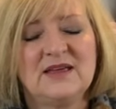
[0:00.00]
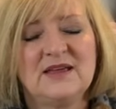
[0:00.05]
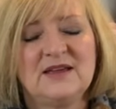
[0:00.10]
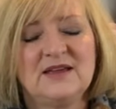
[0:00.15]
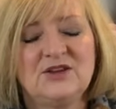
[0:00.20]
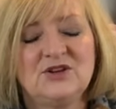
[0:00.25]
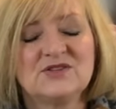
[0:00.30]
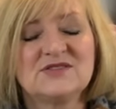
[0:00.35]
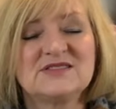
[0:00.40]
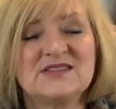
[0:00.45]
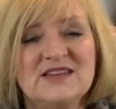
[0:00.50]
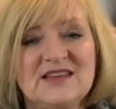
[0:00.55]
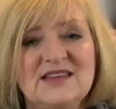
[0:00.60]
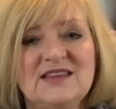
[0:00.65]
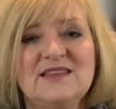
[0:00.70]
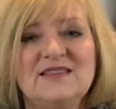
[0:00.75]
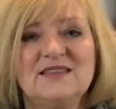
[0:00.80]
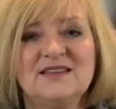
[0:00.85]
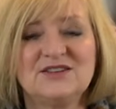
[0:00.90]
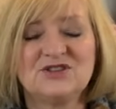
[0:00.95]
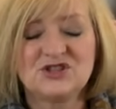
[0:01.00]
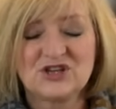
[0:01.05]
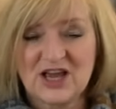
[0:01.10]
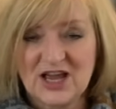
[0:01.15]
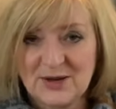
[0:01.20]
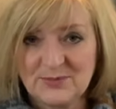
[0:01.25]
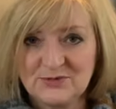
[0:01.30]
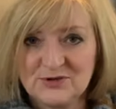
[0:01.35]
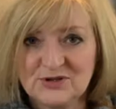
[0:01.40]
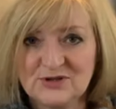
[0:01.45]
you'll see the
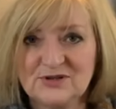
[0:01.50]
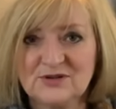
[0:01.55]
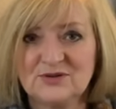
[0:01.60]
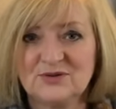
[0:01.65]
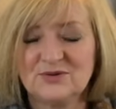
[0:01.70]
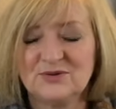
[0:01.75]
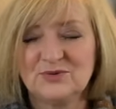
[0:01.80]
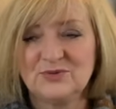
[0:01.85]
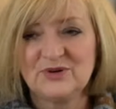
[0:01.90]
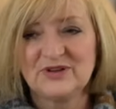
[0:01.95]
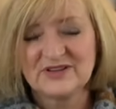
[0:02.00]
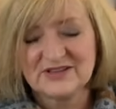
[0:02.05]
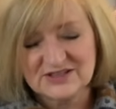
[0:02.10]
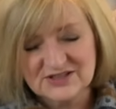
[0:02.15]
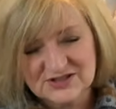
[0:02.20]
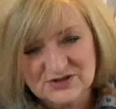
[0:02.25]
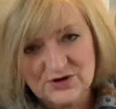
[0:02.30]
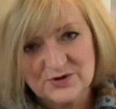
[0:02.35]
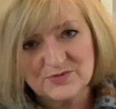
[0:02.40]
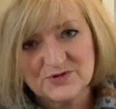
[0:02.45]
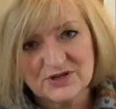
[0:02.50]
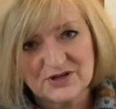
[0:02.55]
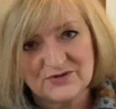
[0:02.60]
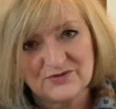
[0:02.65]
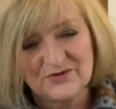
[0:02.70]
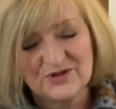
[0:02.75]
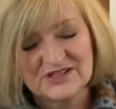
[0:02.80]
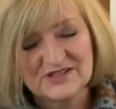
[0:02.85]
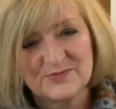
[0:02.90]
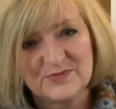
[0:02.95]
chapter with a description
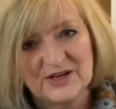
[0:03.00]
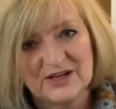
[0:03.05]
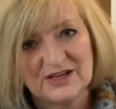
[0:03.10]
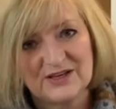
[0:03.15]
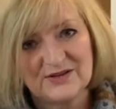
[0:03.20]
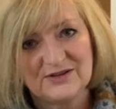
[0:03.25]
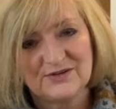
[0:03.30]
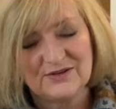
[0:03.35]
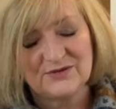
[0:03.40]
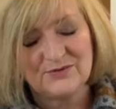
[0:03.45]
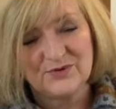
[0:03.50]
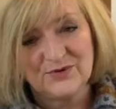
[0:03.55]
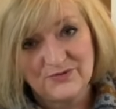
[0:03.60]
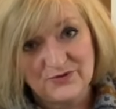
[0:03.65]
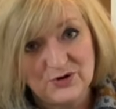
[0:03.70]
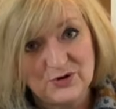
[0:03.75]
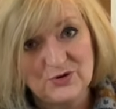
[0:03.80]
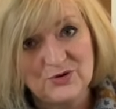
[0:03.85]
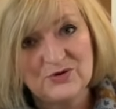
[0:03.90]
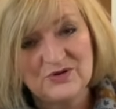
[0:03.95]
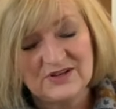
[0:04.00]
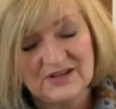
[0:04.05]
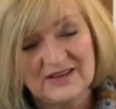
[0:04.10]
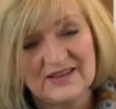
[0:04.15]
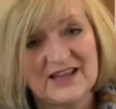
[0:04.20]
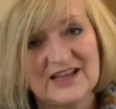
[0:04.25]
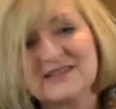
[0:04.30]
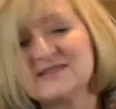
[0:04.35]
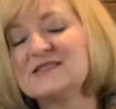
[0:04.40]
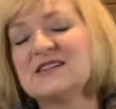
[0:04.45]
of what's being reviewed in
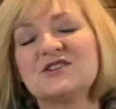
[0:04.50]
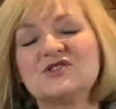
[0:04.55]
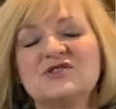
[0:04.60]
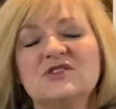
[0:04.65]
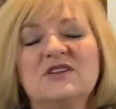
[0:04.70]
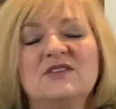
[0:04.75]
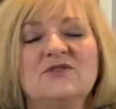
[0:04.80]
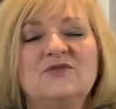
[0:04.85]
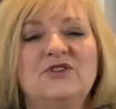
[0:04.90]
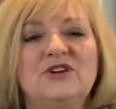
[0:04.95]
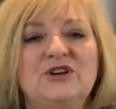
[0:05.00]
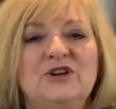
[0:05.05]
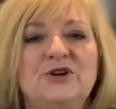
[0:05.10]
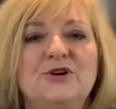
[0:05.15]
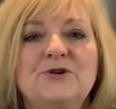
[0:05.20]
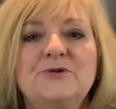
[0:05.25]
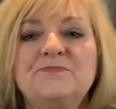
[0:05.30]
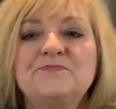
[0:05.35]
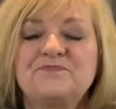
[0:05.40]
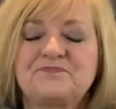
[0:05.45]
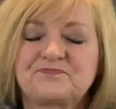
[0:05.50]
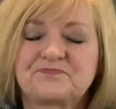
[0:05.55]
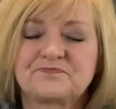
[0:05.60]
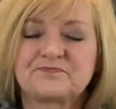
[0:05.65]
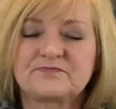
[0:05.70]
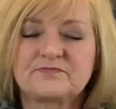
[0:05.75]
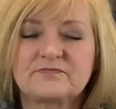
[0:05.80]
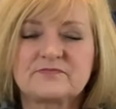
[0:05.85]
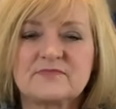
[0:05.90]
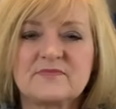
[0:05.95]
that section of the video.
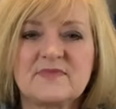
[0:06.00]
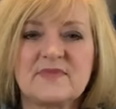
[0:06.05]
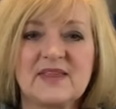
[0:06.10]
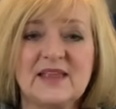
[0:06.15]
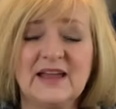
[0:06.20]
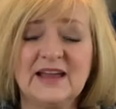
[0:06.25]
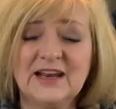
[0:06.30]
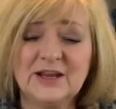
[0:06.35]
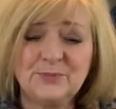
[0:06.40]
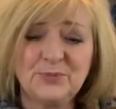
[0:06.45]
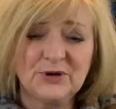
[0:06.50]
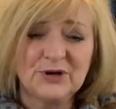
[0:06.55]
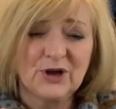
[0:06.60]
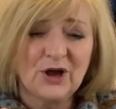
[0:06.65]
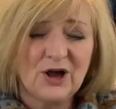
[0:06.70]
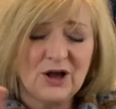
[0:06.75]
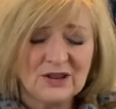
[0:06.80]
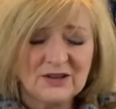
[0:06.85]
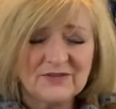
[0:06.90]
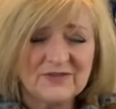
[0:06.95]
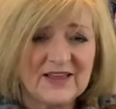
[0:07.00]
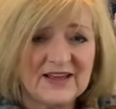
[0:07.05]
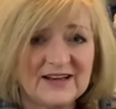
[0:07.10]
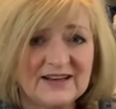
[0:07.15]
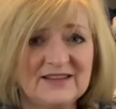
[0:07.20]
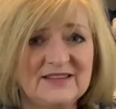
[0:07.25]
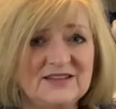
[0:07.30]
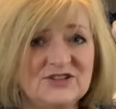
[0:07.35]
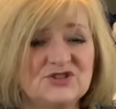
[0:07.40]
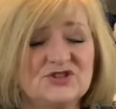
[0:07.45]
And I put all of that
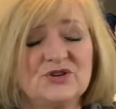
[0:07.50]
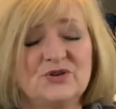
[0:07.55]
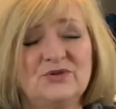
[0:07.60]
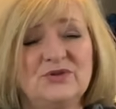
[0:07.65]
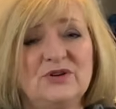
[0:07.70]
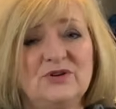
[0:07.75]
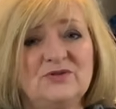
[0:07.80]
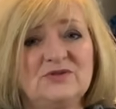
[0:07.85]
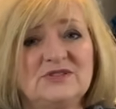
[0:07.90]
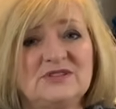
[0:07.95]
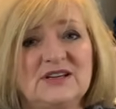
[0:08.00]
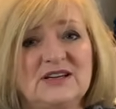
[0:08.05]
in the show note